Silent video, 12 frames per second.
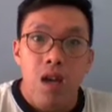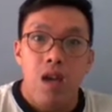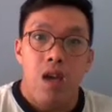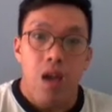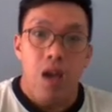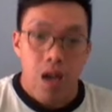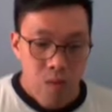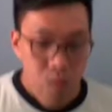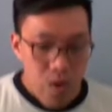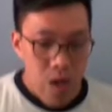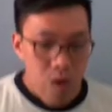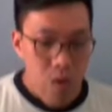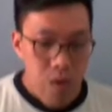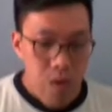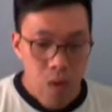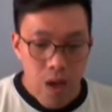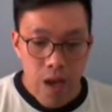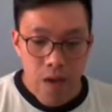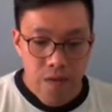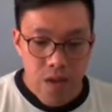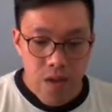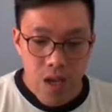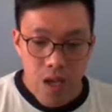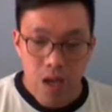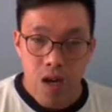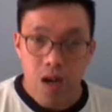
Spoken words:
Okay, and we also have the